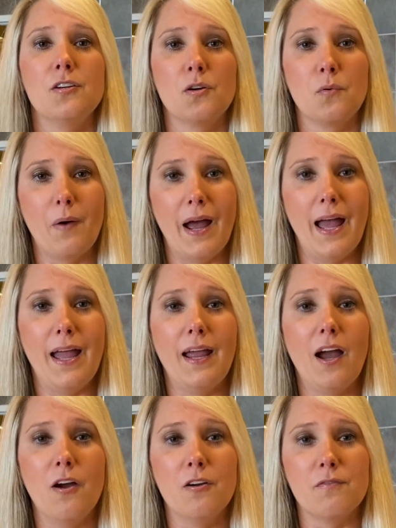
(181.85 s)
your
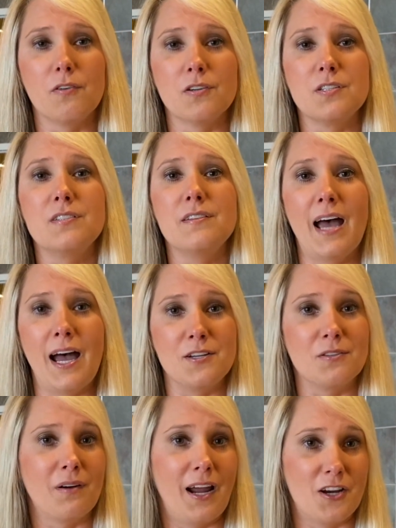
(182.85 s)
way over that
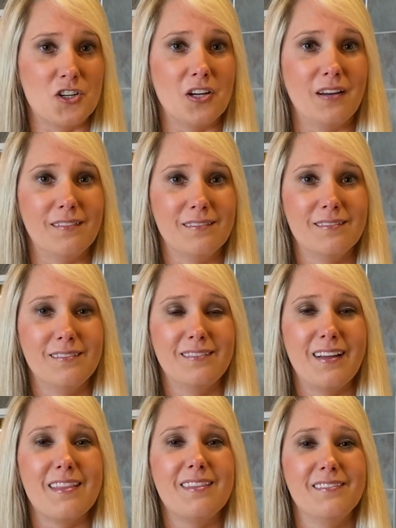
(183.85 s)

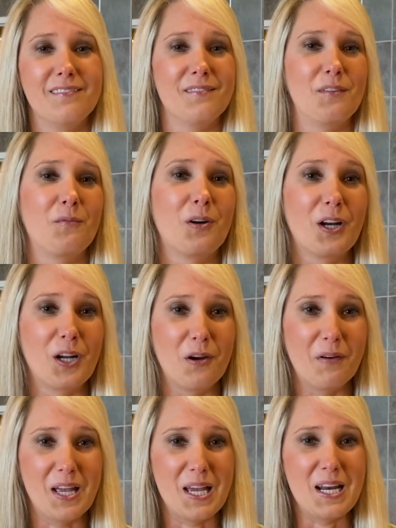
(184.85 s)
direction. We're going to go
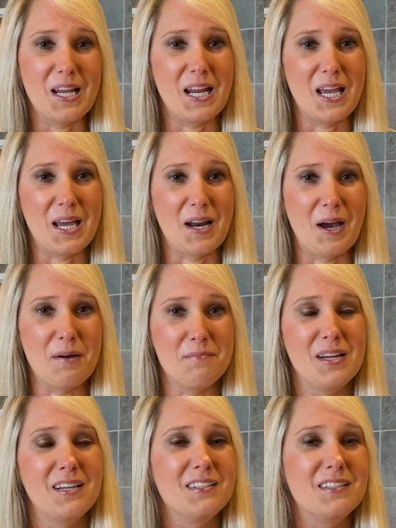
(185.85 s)
ahead and head up
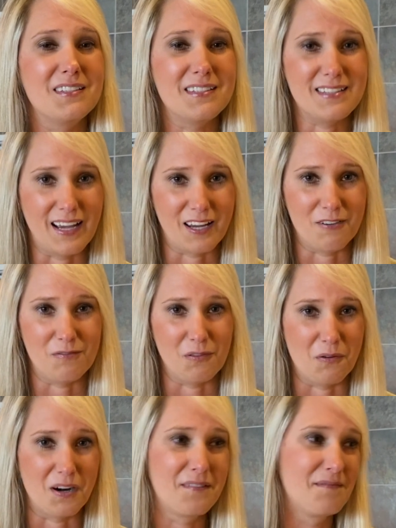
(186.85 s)
to the second
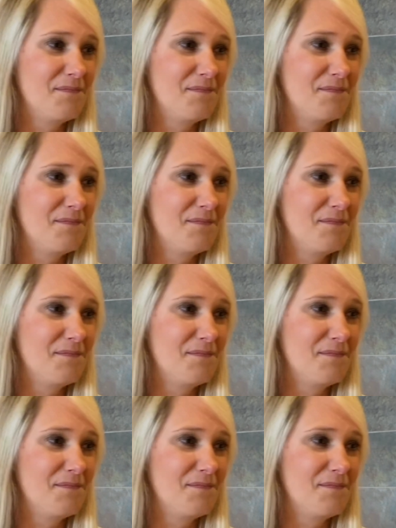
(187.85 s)
floor.